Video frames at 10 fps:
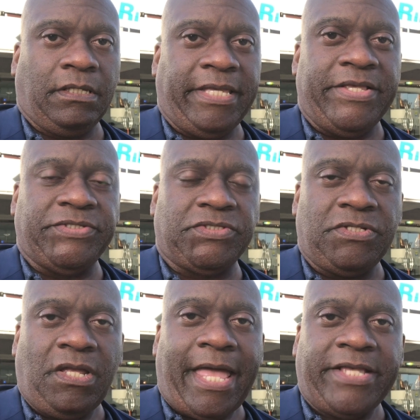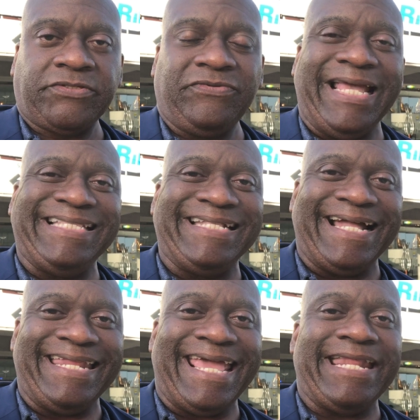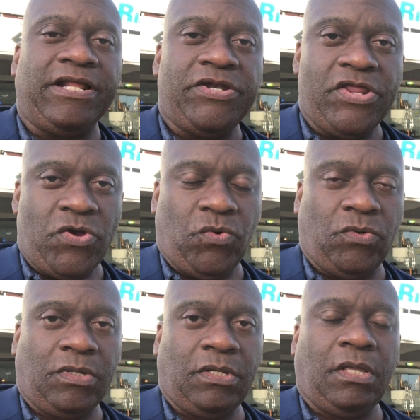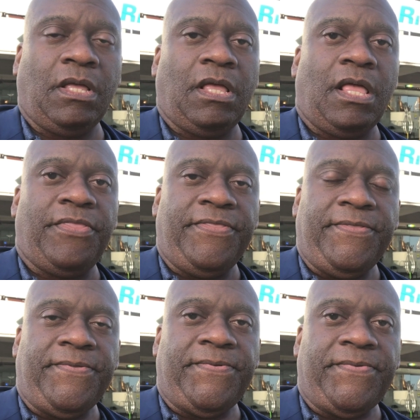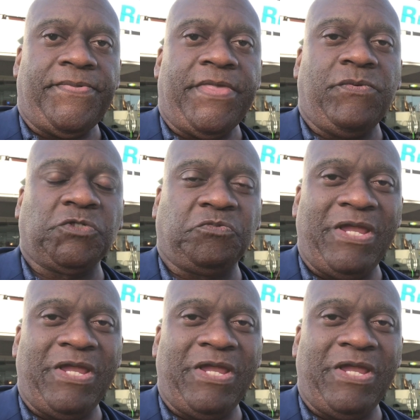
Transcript: is, as of 1998, new. It was